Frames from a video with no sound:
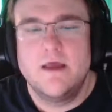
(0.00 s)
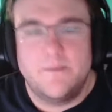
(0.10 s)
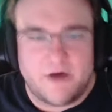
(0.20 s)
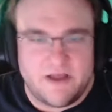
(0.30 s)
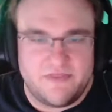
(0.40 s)

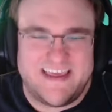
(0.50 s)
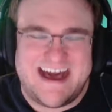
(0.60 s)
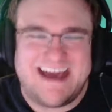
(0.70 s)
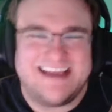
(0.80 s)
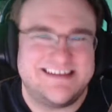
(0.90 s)
But the
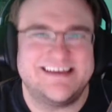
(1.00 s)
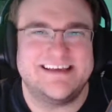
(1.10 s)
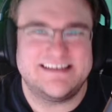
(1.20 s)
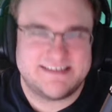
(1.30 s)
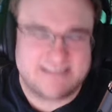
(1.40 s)
idea
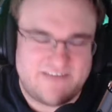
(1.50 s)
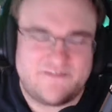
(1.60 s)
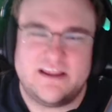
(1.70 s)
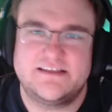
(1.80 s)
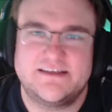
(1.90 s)
is
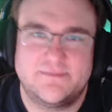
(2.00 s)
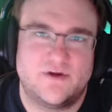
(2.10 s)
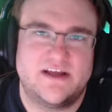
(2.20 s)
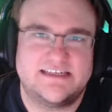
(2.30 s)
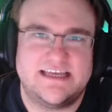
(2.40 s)
definitely to
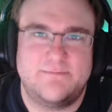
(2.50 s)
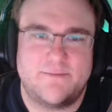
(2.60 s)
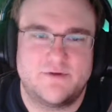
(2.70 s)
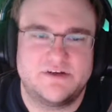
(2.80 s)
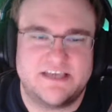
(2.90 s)
bring team
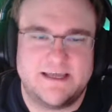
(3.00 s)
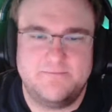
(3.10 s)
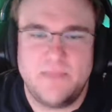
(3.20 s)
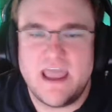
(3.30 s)
members in,